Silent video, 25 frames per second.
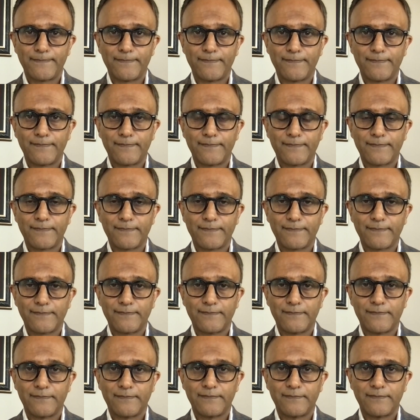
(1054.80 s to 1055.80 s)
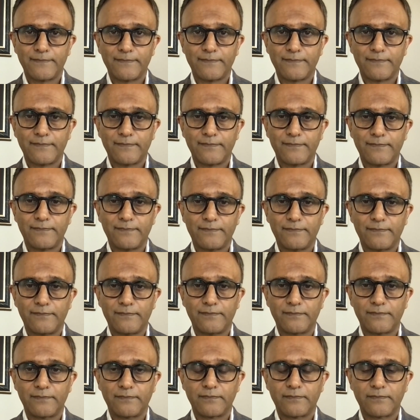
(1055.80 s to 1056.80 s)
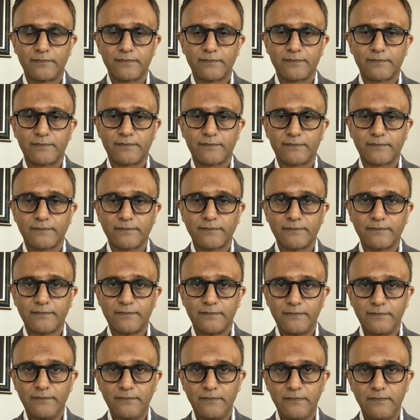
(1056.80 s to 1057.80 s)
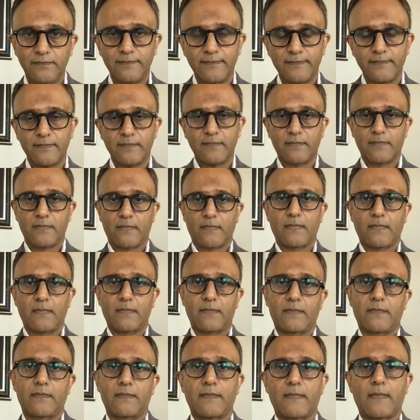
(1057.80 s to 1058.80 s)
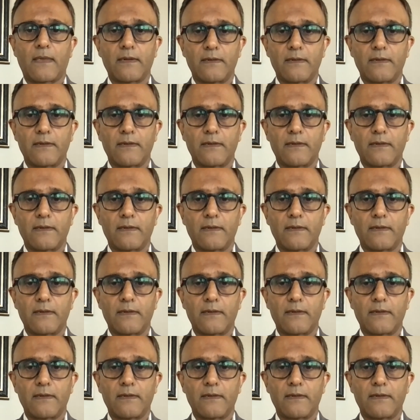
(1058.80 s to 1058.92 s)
(not speaking)